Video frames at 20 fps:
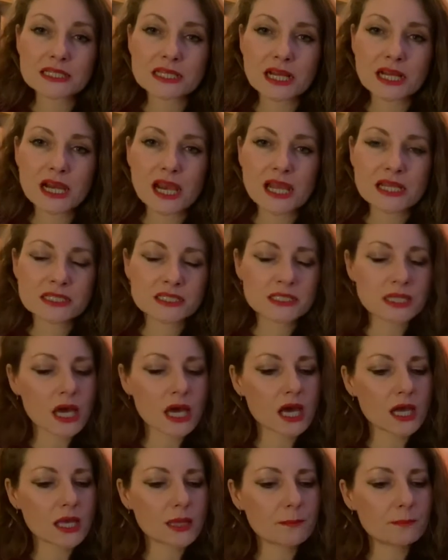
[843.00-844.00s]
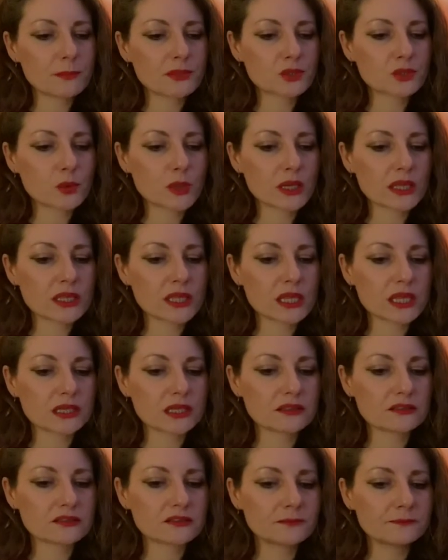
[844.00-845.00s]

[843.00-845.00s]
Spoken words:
cleanser in between things.